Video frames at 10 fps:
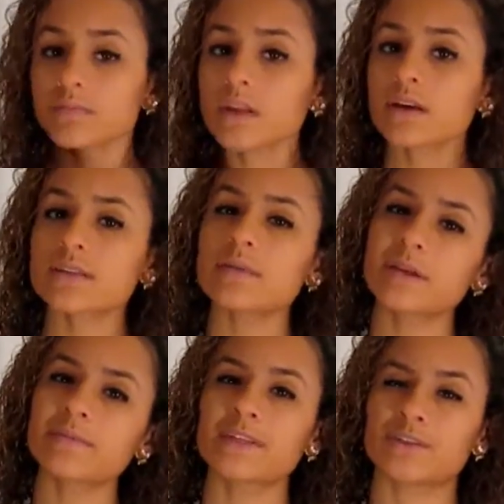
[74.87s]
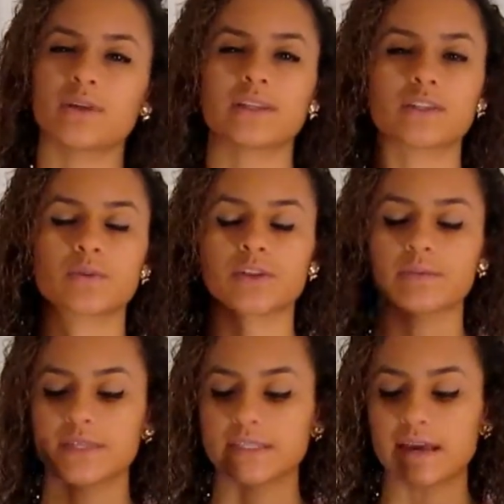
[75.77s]
Because sometimes I do like to switch
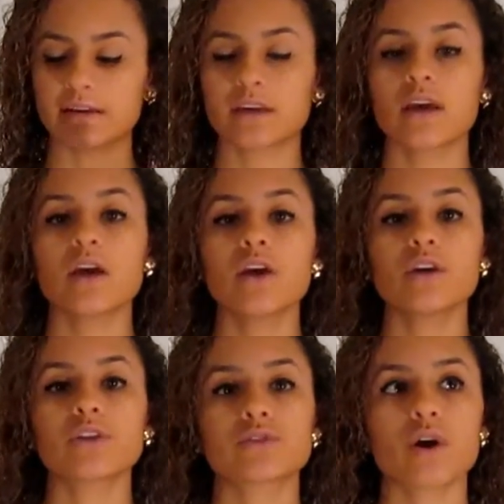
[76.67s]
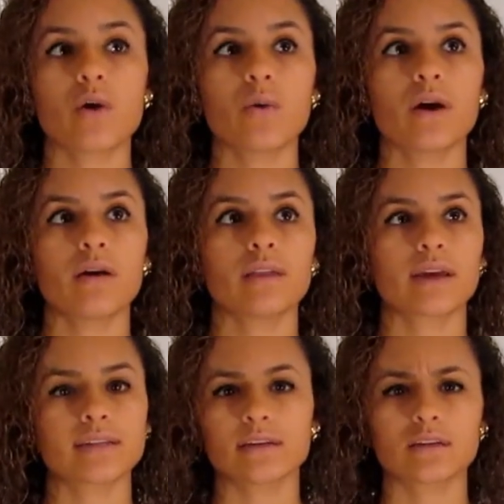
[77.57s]
up the scent. So,
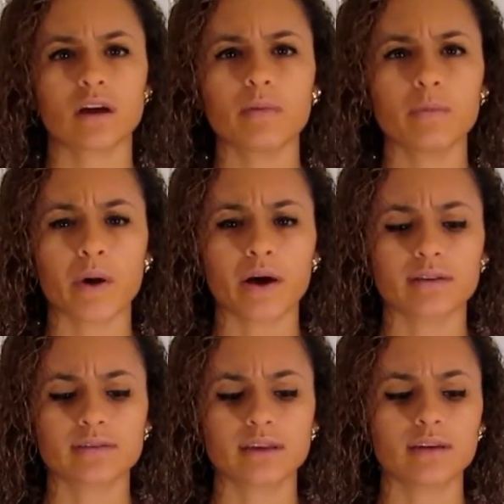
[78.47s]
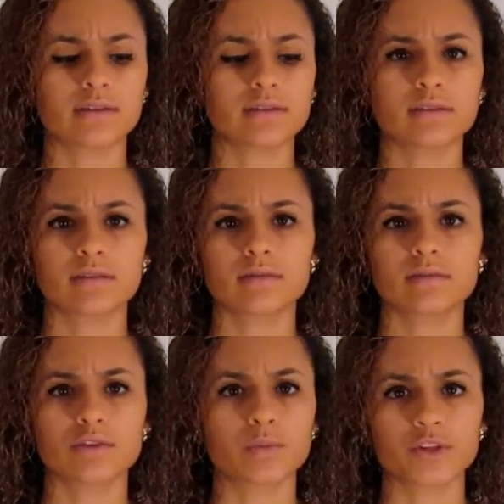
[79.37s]
like I said, it's a couple bucks. It's
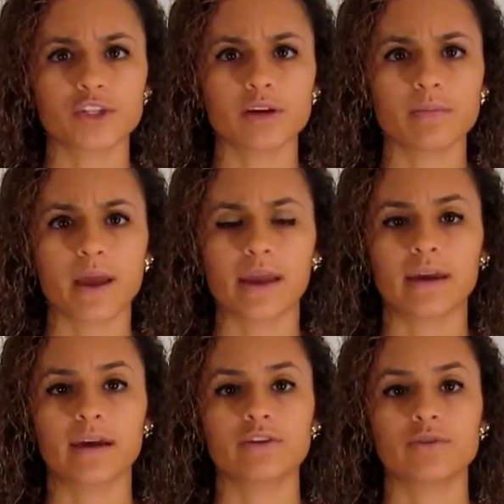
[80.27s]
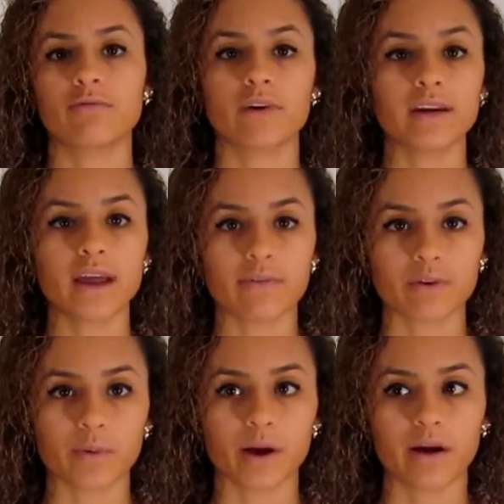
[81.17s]
super cheap, and you can find it
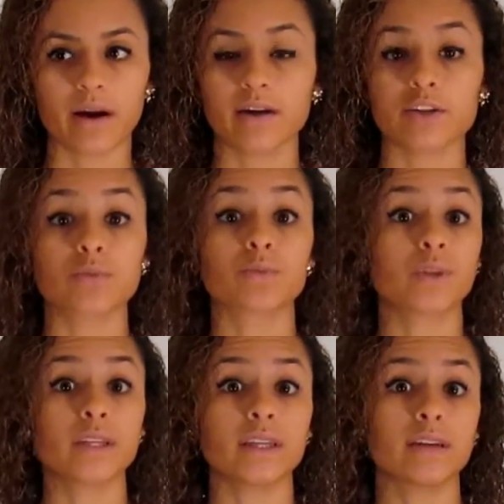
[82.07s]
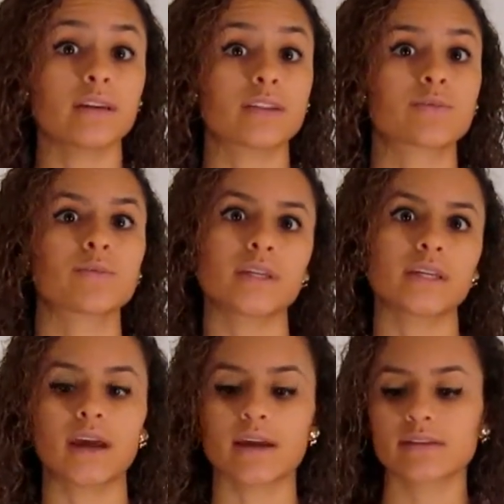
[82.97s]
everywhere, and it's really
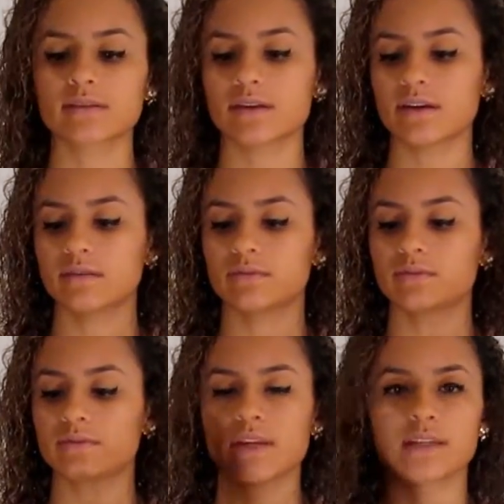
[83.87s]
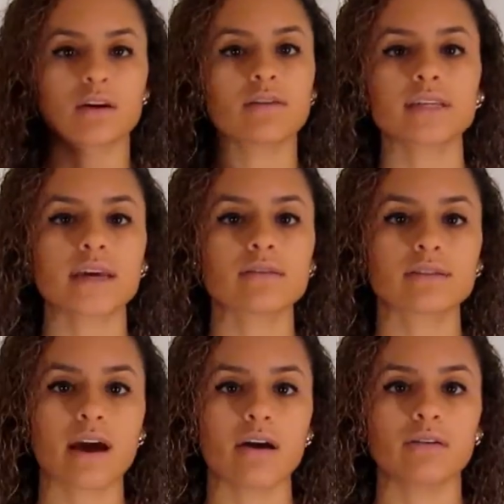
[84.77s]
nice. It gets all the
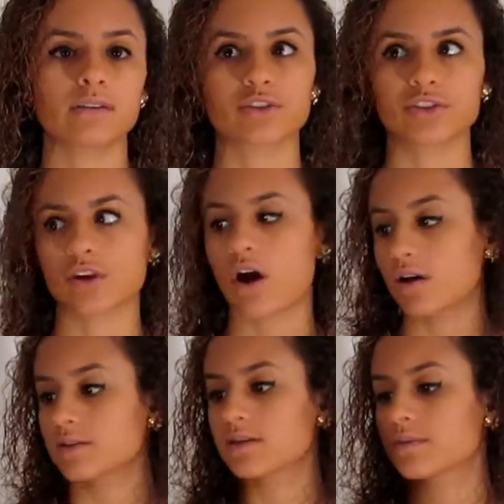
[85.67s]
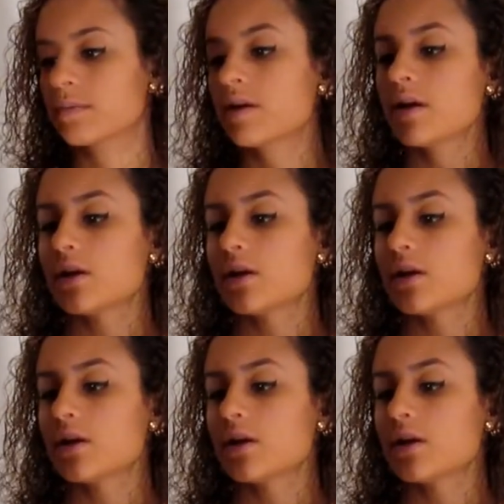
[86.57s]
tangles out, and it's just awesome.